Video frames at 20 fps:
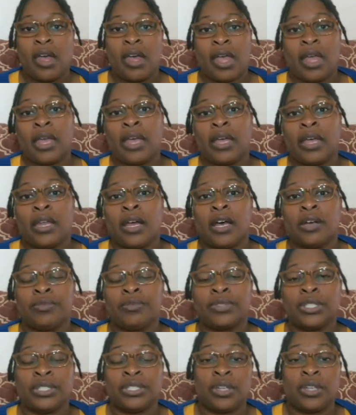and um,
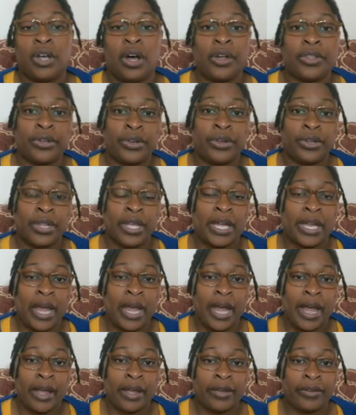she's an author that
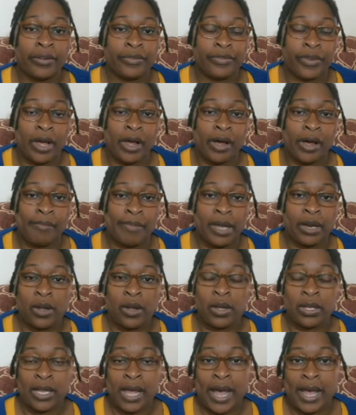I've uh, met
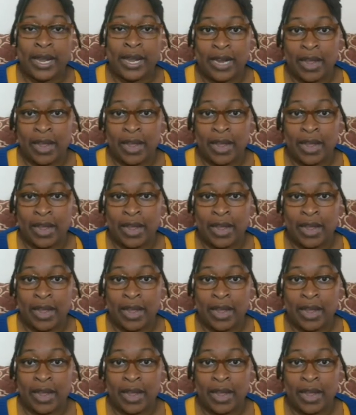online.